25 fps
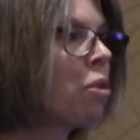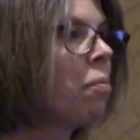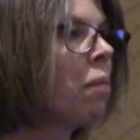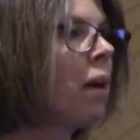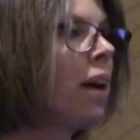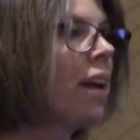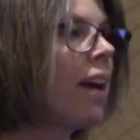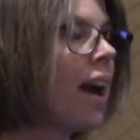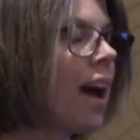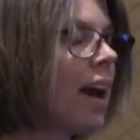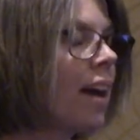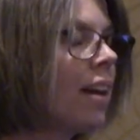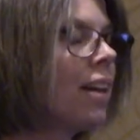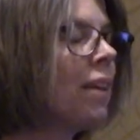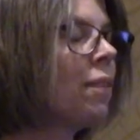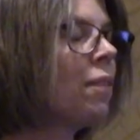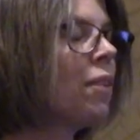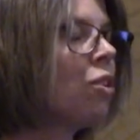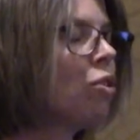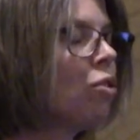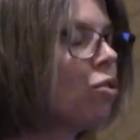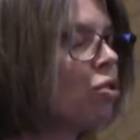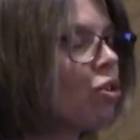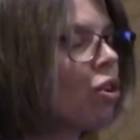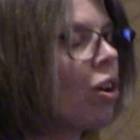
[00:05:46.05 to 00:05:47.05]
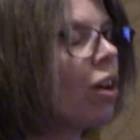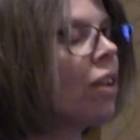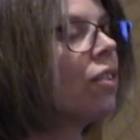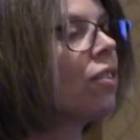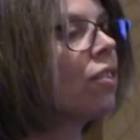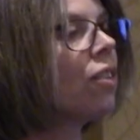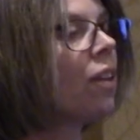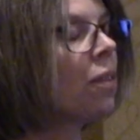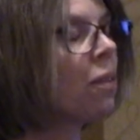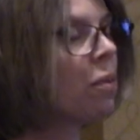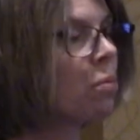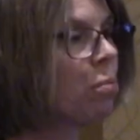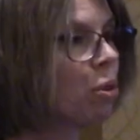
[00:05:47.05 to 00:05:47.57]
by adding the neutrons
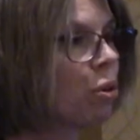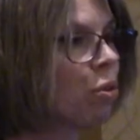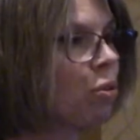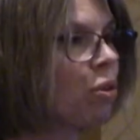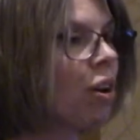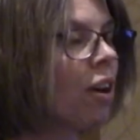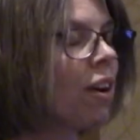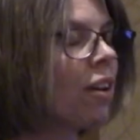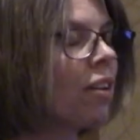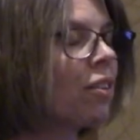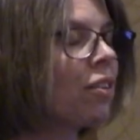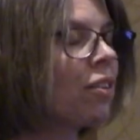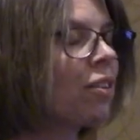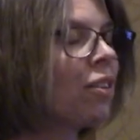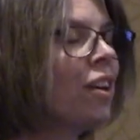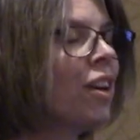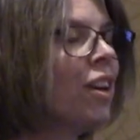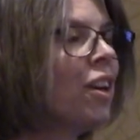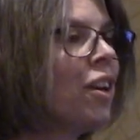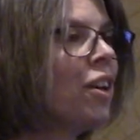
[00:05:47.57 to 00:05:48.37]
and the protons.